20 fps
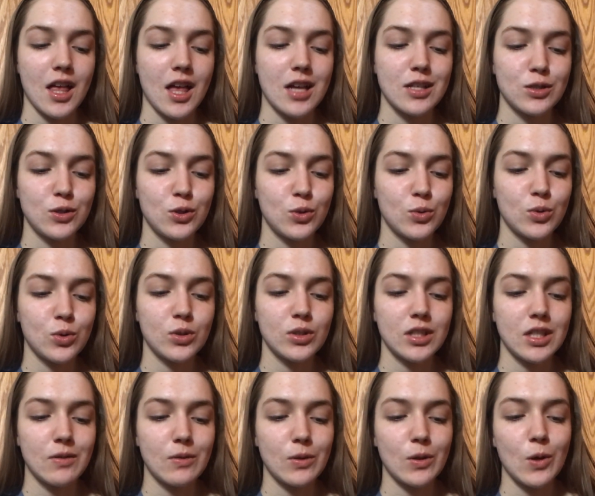as usual,
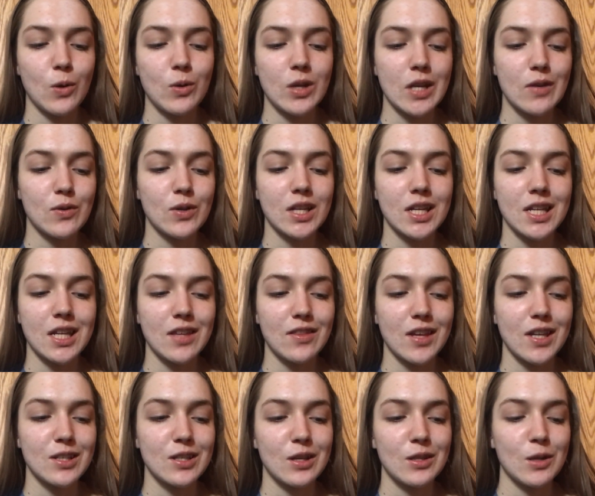even though we never get
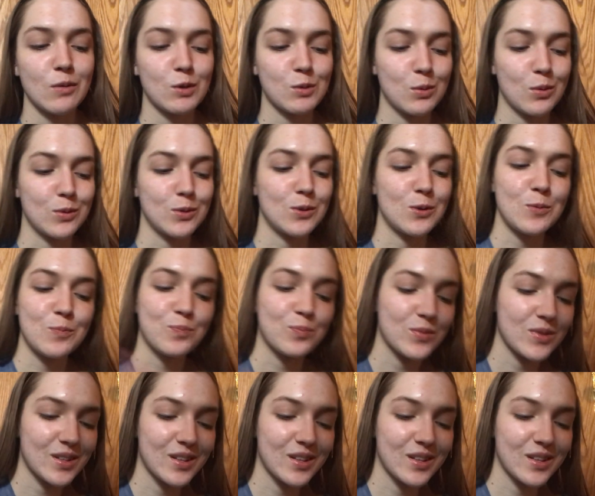anything done that we're supposed to.